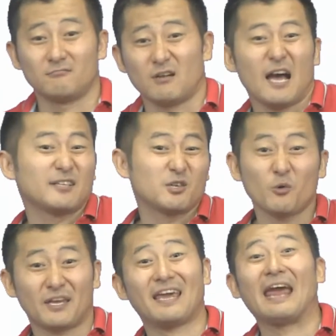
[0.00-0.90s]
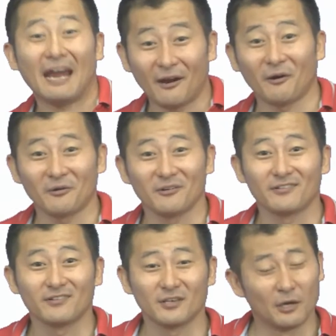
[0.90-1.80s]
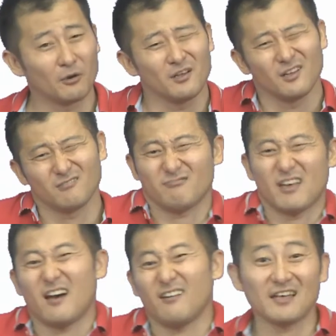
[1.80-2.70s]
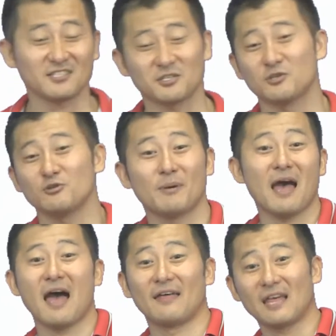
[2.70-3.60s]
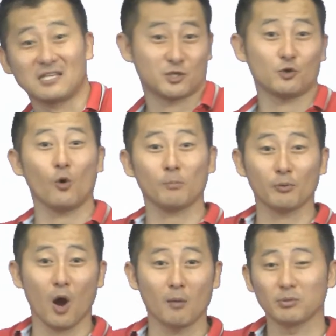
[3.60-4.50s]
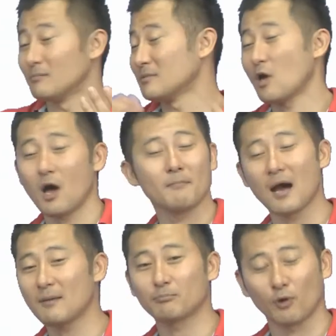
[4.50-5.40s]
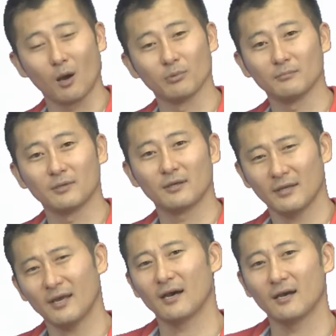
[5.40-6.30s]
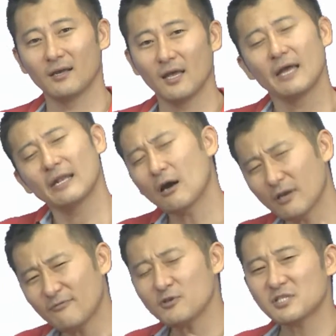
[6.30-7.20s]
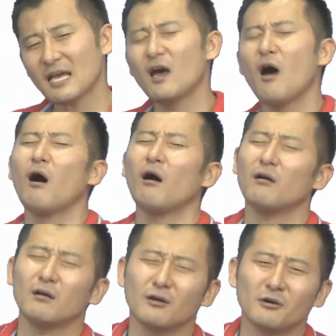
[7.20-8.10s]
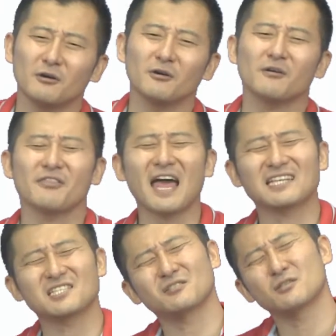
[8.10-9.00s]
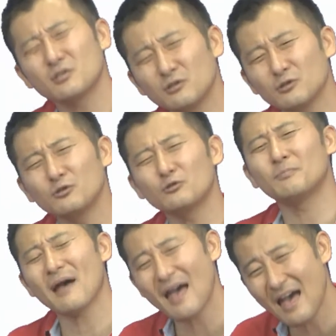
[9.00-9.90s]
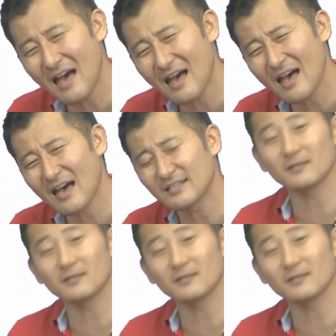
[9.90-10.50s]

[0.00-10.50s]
I don't care, Well, that's too bad. That's your problem, not my problem. Yeah. Now, if you say, oh, that's too bad,